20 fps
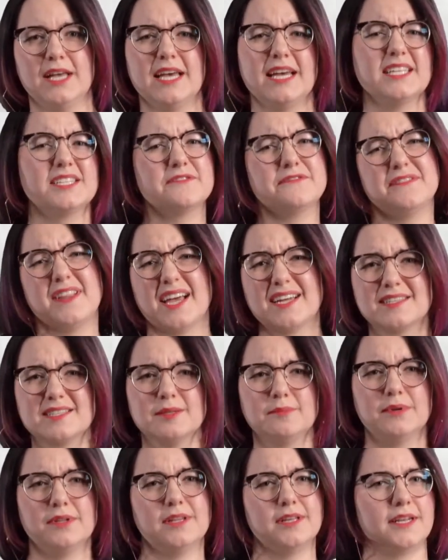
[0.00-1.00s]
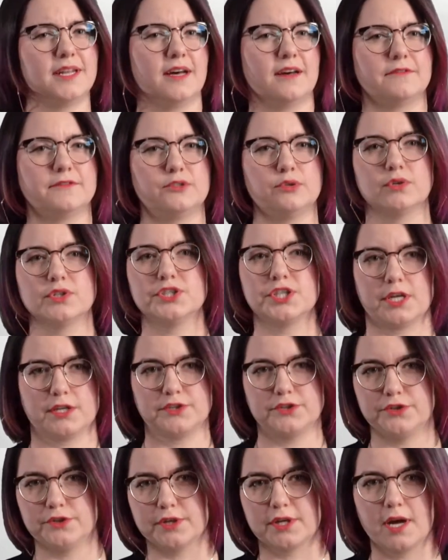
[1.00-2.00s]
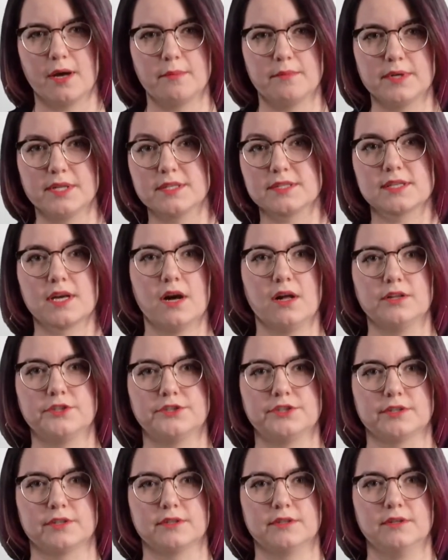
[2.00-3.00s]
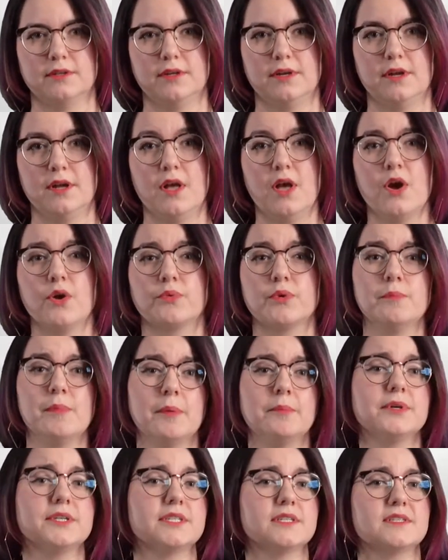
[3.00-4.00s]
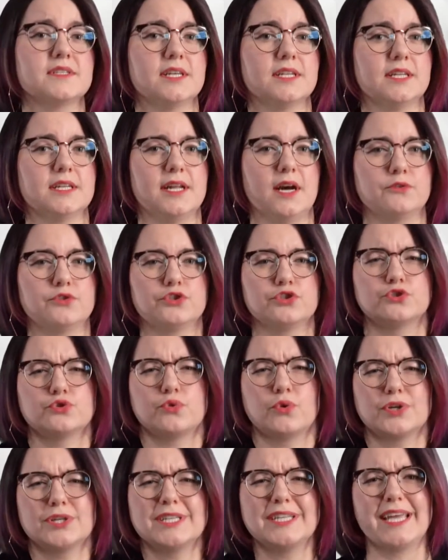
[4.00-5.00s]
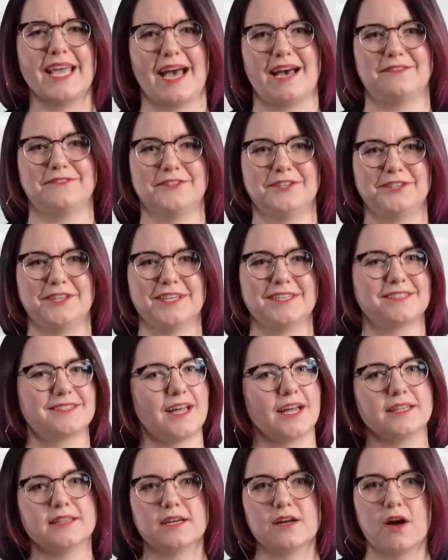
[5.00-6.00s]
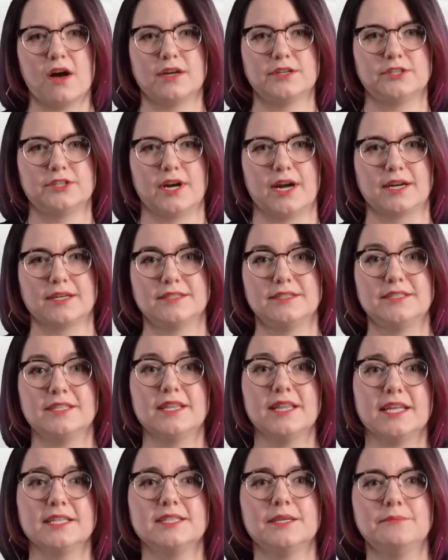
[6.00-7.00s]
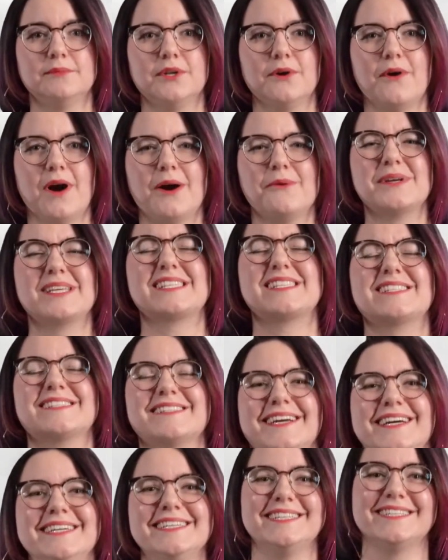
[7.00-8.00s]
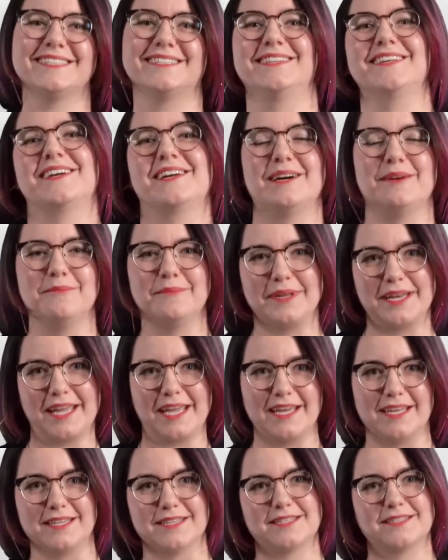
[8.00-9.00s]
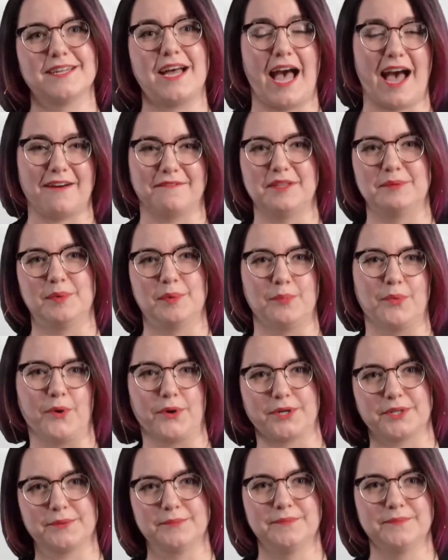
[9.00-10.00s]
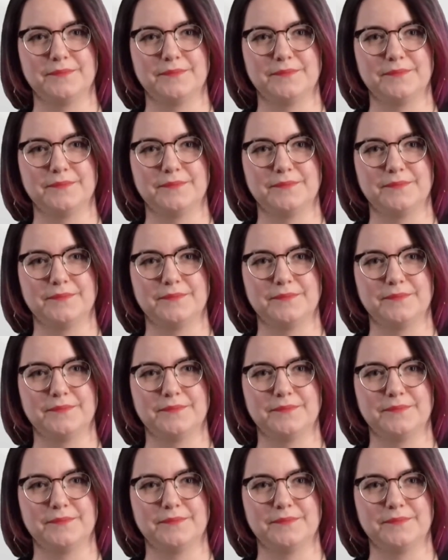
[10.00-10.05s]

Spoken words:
It's flexible enough to adjust your company's culture. Remember to send it out shortly after they sign the contract to let them know how excited the company is to have them aboard.